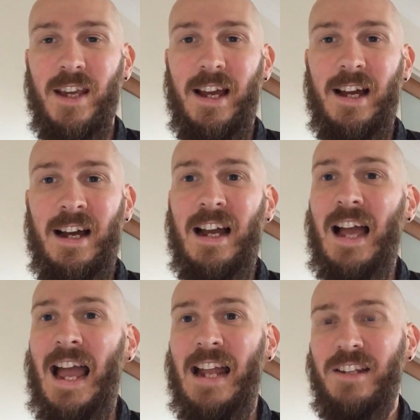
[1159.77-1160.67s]

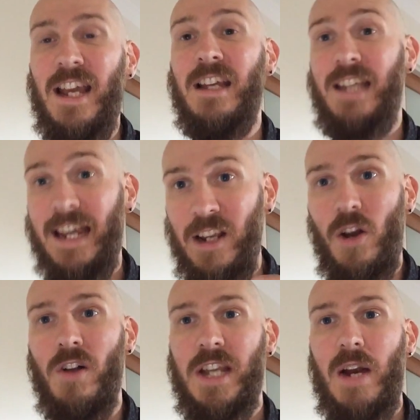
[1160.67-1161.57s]
And yeah, get in
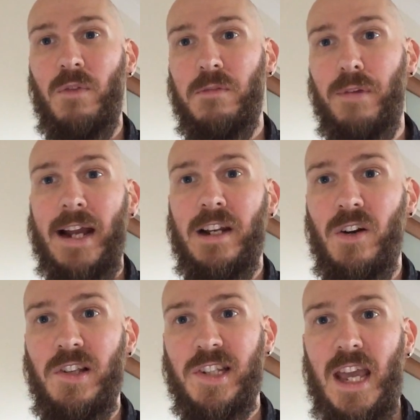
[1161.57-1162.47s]
contact with Bradon or
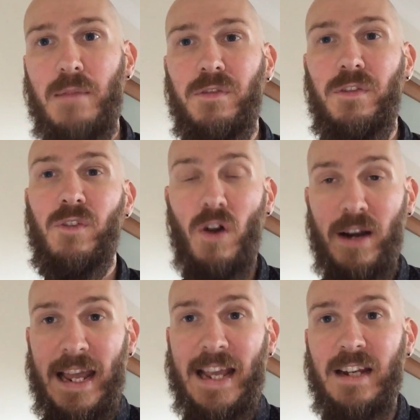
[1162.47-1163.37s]
his team if you've got
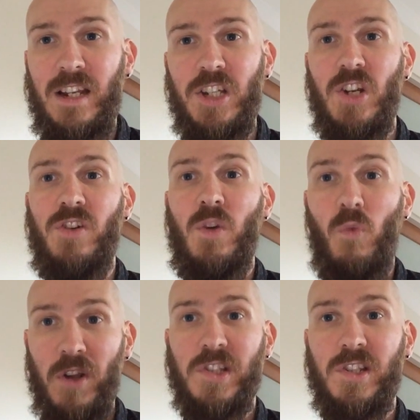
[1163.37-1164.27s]
an air conditioner and you
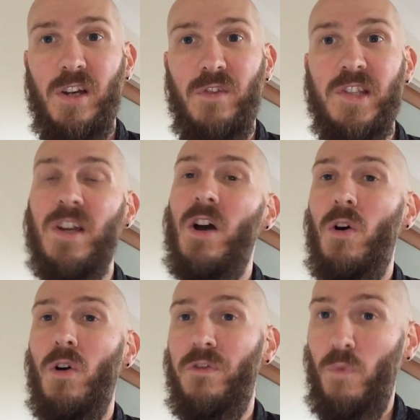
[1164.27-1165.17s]
want it serviced,
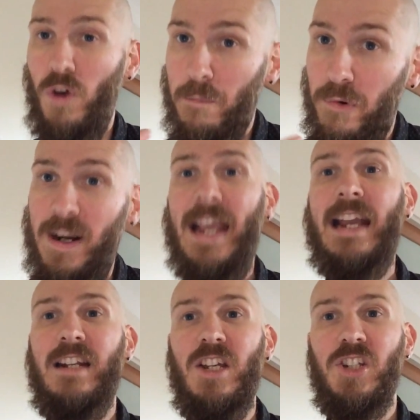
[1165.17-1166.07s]
or if you want to put an air
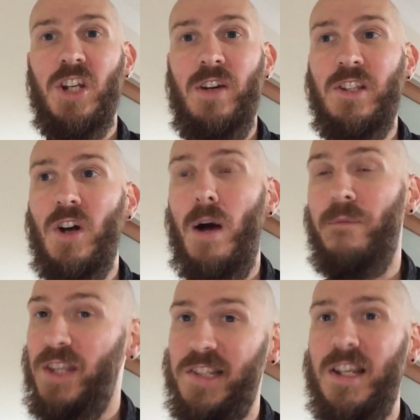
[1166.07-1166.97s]
conditioner in time
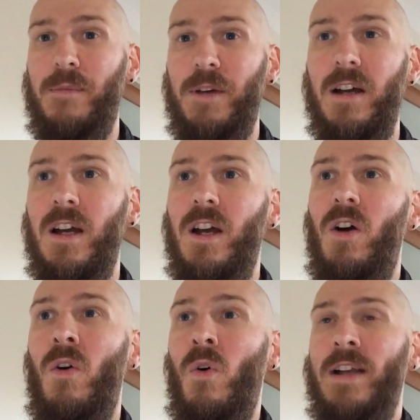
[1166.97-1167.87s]
for the summer,
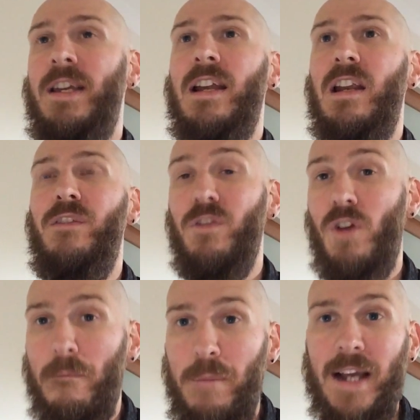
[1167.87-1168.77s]
or again, if you've
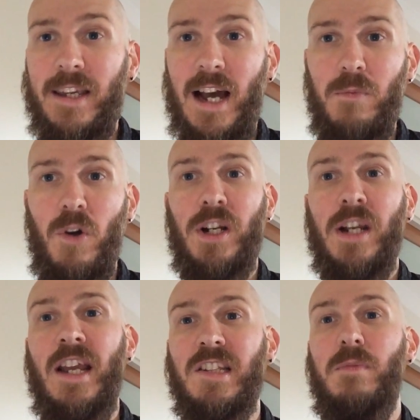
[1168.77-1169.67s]
got backyard work that
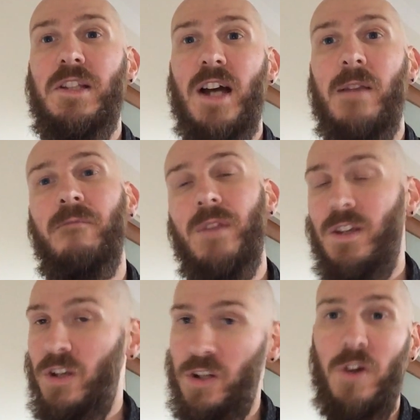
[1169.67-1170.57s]
needs to be done,
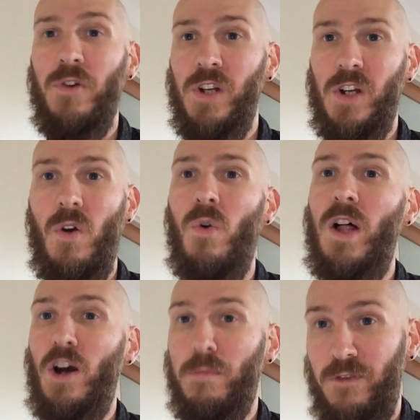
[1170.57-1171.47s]
you know who to call.
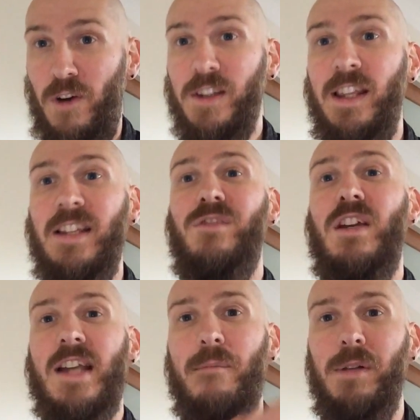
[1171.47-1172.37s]
And I'll provide the links for
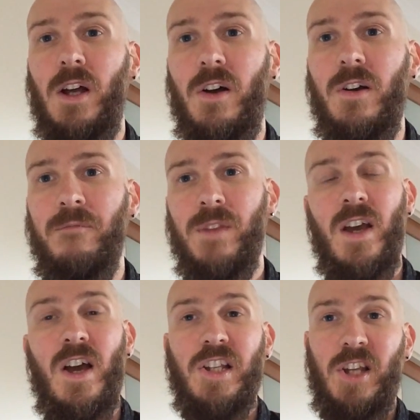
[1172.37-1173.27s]
you down below.
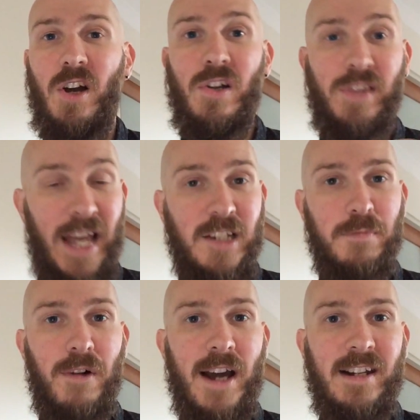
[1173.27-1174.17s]
So thanks,
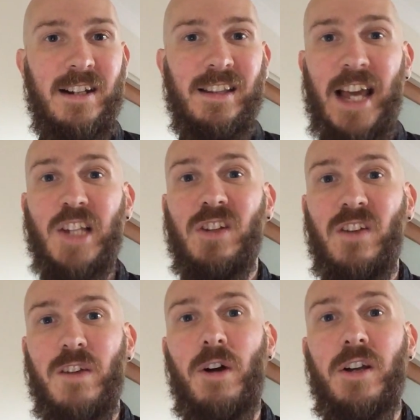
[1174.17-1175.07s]
Bradon. Thanks to
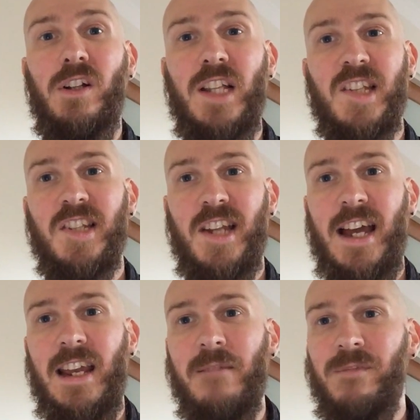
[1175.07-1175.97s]
everybody who listened
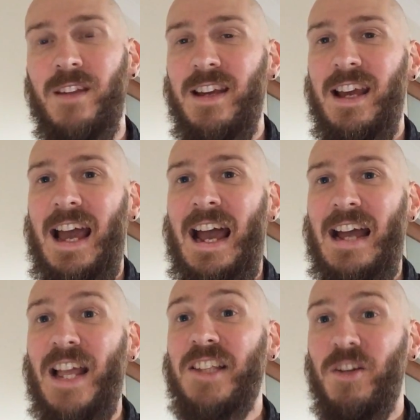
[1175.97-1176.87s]
today.
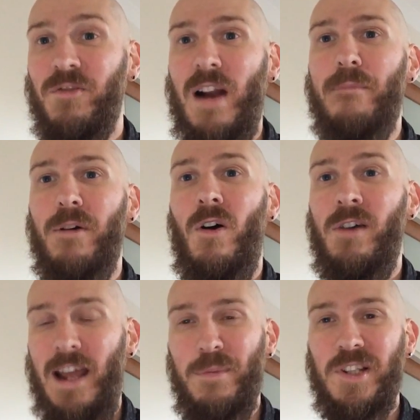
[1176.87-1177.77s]
And that's a wrap
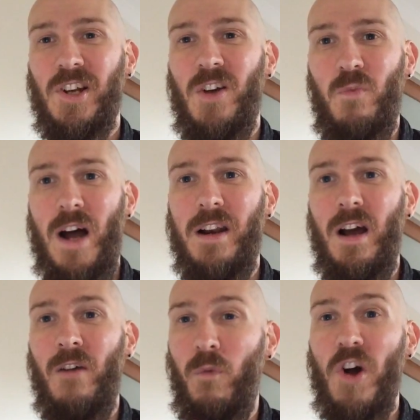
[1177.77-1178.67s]
on episode 1
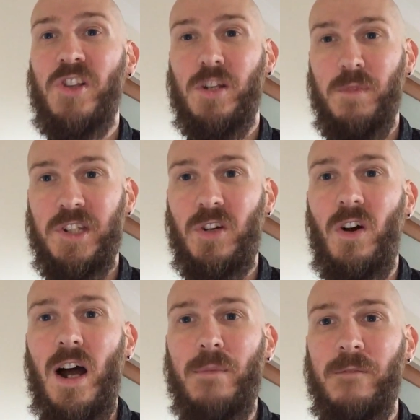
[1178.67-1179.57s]
of Words from the
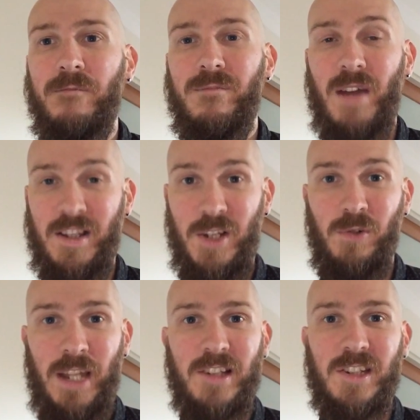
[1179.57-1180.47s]
Scribe.
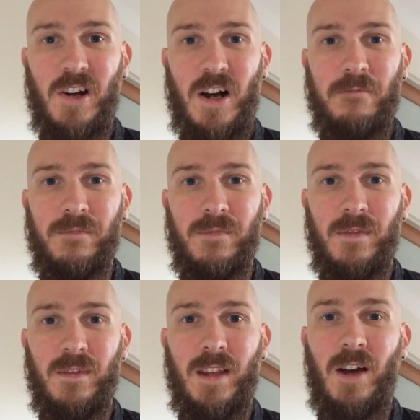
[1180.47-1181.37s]
Until next time,
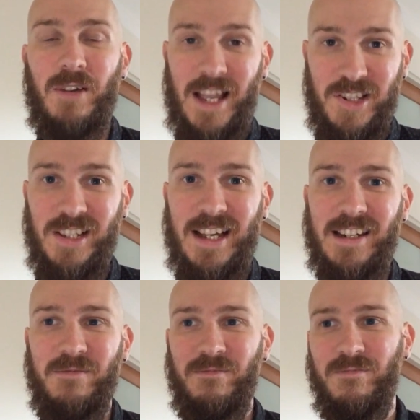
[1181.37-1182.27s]
I'll catch you later.